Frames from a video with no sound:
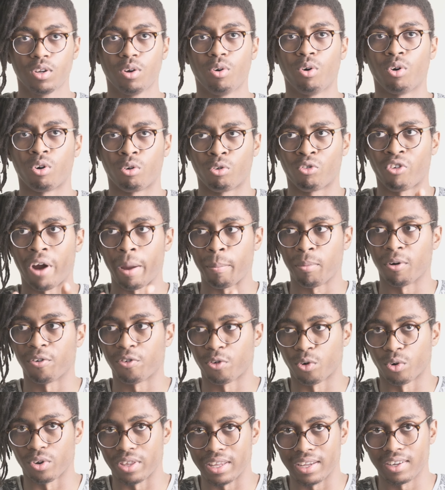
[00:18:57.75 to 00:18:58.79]
or right
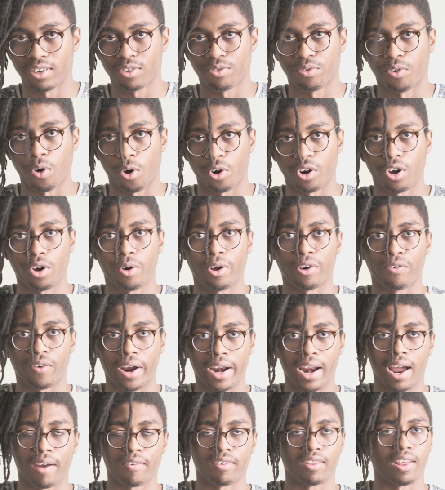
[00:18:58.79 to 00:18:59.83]
before this photo and
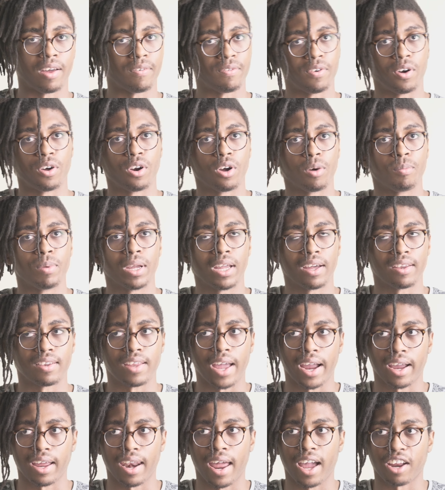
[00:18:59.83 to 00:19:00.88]
right after that photo, because
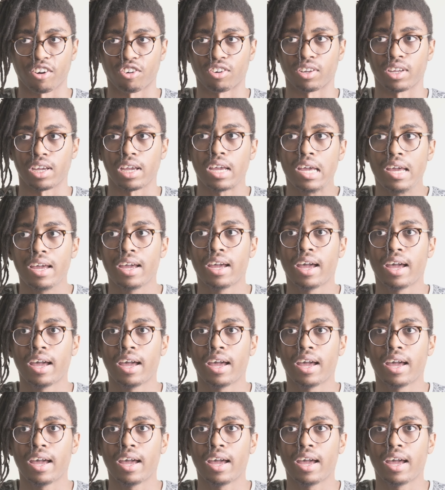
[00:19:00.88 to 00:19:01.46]
that could actually,